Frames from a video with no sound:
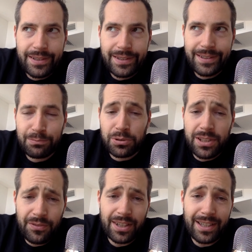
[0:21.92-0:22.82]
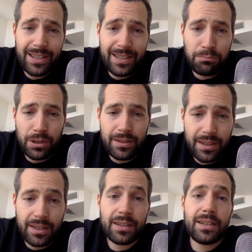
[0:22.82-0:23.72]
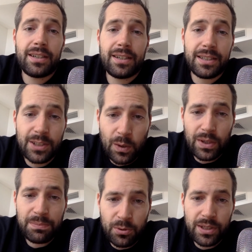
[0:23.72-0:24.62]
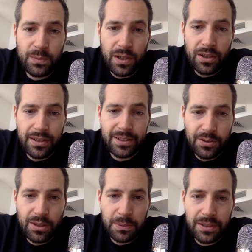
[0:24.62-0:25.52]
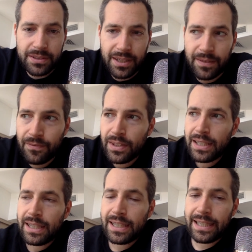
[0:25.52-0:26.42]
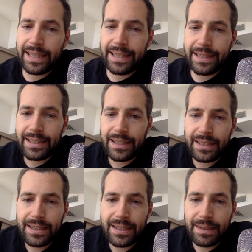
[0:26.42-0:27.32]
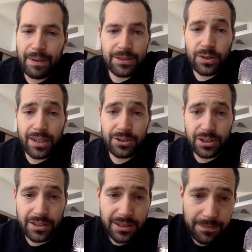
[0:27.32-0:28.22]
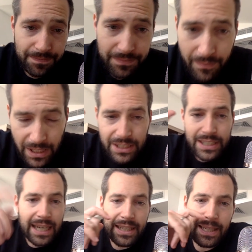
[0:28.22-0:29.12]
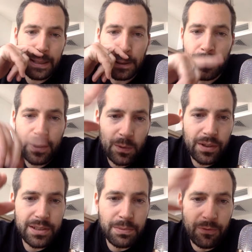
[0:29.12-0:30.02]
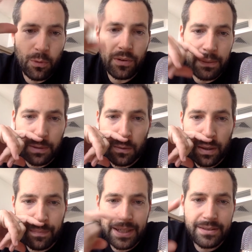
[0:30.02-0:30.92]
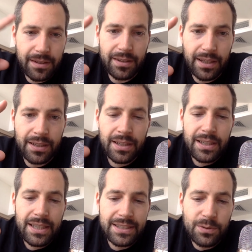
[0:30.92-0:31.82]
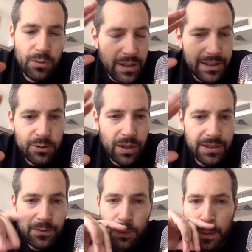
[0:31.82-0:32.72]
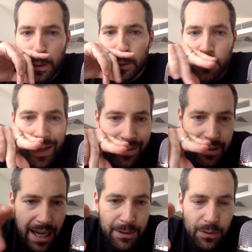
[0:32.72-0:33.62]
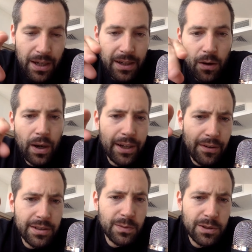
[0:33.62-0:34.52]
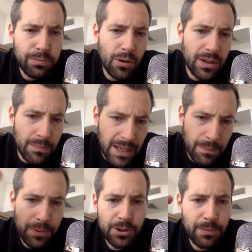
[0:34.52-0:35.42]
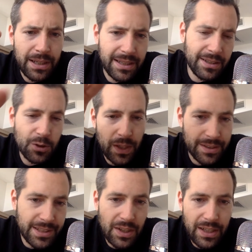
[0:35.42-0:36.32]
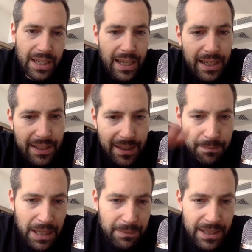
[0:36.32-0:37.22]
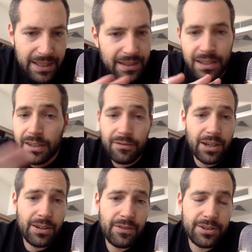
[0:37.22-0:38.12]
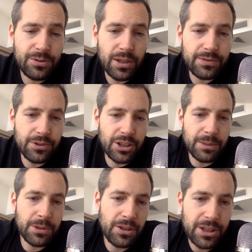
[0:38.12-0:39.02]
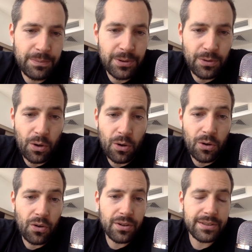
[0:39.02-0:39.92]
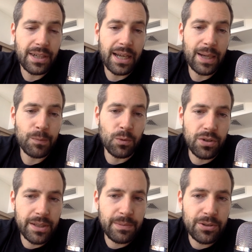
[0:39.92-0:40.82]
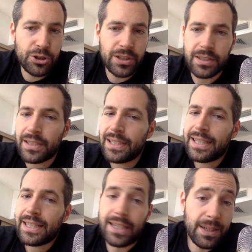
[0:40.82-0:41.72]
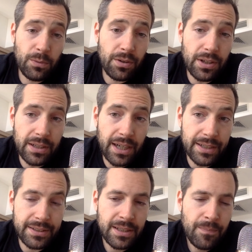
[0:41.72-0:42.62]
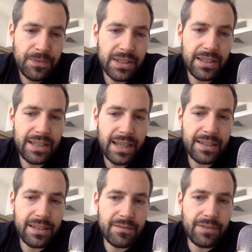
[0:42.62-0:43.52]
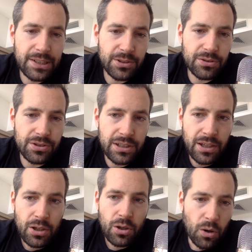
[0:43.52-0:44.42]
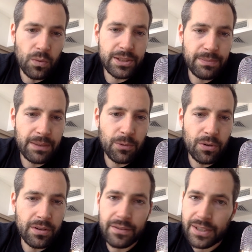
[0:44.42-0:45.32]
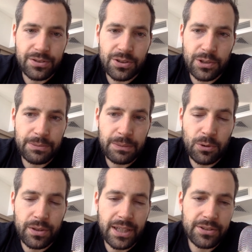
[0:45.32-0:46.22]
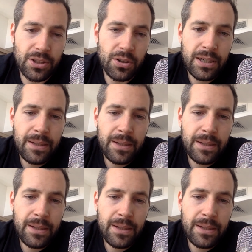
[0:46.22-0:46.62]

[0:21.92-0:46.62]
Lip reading: specifically, but it's going pretty well is all I'm going to say. And my strategy is, you got to get in on coins before they blow up. That's the thing. It's really stressful trying to time it right. And, I hear this one's blowing up now. Put your money in, and then trying to sell the high and then buy back in. Very, very stressful. You're going to be on your computer all the time worrying about shit. It ain't worth it, guys. And in the end, investors always make more. Investors always make more in the end. So